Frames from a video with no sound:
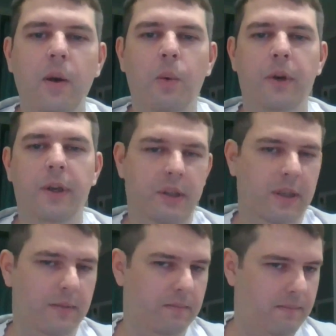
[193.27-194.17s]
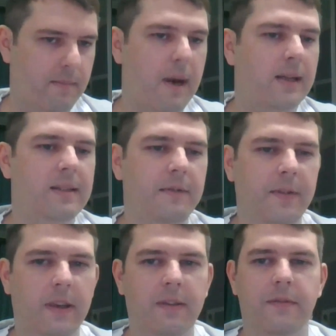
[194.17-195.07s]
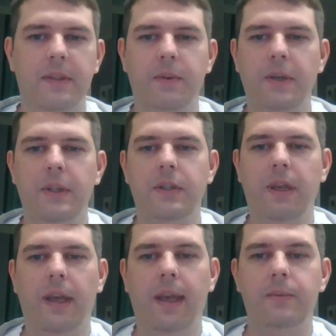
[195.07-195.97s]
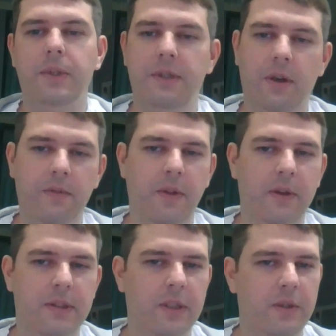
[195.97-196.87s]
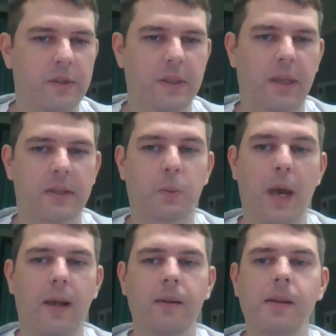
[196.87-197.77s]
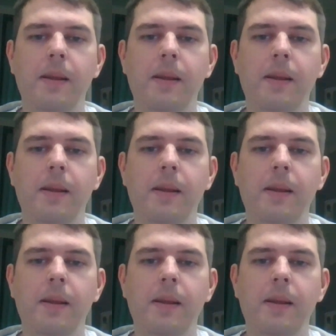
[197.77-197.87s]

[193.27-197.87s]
We use it in mod Sophia in FreeSwitch and resolved those issues as well.